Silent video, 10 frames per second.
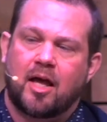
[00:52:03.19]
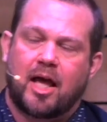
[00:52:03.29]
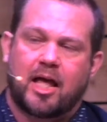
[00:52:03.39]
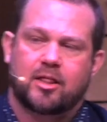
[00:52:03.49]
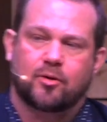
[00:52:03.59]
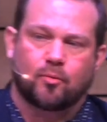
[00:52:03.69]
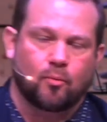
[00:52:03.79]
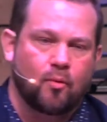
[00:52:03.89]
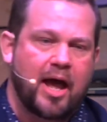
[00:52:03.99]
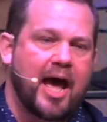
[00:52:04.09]
and the
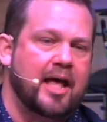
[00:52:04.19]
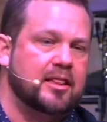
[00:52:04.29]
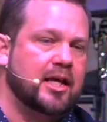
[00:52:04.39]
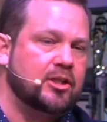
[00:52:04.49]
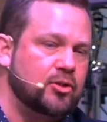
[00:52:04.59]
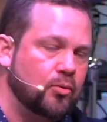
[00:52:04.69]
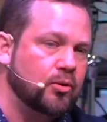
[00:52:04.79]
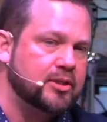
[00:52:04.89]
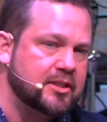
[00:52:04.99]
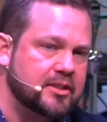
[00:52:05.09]
wrath that
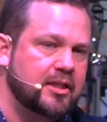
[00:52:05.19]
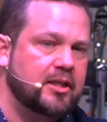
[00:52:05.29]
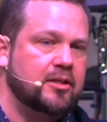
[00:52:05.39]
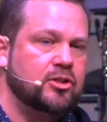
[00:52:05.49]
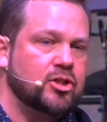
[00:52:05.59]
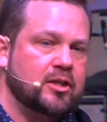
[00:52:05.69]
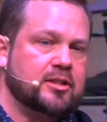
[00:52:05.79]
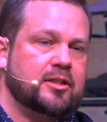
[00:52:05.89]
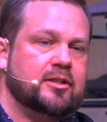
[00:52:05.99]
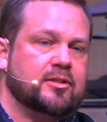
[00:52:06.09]
your sin
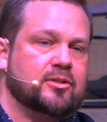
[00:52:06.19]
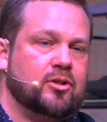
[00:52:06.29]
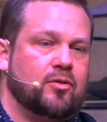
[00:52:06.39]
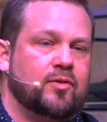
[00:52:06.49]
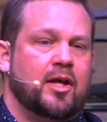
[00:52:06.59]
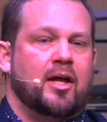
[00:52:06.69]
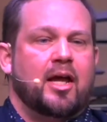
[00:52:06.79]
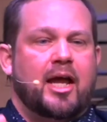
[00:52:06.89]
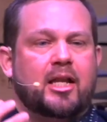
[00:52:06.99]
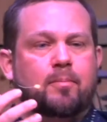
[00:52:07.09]
justly deserved,
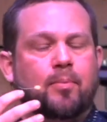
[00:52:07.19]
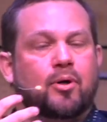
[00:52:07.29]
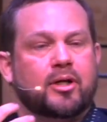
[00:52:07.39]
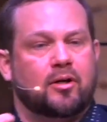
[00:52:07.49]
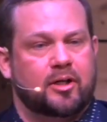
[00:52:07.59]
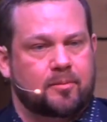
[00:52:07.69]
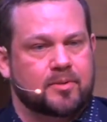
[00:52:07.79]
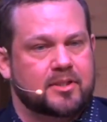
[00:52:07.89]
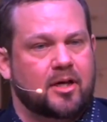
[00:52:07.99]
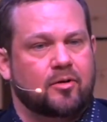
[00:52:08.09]
and he put it on
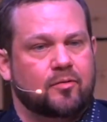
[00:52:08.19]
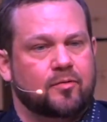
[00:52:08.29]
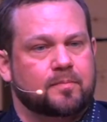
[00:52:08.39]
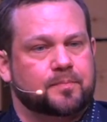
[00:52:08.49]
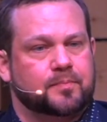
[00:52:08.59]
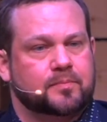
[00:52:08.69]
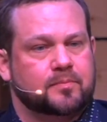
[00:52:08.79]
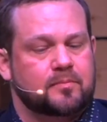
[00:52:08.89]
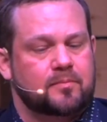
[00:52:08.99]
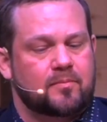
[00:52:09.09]
himself.
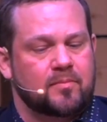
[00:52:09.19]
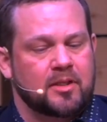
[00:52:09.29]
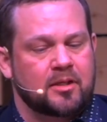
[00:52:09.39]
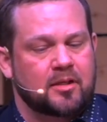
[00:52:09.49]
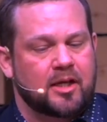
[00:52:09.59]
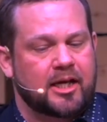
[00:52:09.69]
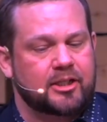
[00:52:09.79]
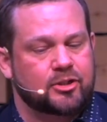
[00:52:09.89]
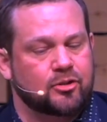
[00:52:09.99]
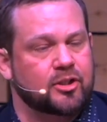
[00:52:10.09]
And he
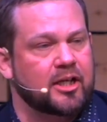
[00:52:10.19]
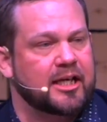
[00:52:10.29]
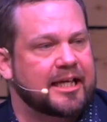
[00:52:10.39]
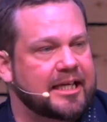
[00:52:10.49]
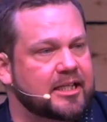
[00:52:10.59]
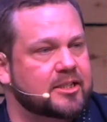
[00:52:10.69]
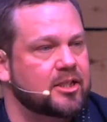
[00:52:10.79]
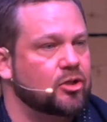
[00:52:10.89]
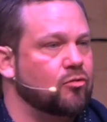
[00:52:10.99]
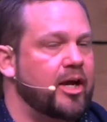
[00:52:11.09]
took his
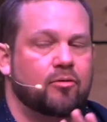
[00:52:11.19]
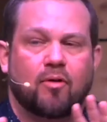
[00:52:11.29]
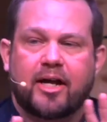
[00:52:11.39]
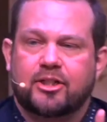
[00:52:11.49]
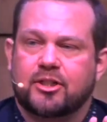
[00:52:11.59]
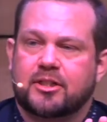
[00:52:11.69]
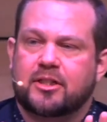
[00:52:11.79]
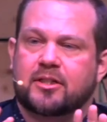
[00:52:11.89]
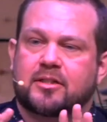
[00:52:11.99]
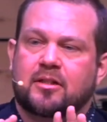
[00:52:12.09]
great
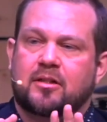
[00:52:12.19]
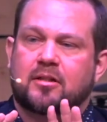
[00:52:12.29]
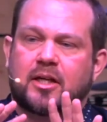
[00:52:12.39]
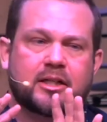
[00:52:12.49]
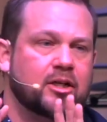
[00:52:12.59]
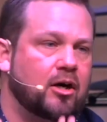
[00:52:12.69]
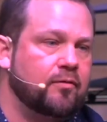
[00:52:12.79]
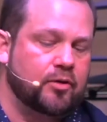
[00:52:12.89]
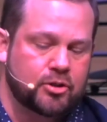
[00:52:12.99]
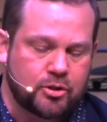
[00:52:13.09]
righteousness and
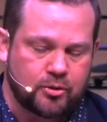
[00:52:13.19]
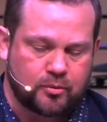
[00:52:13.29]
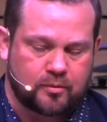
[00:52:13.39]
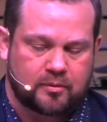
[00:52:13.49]
covered you.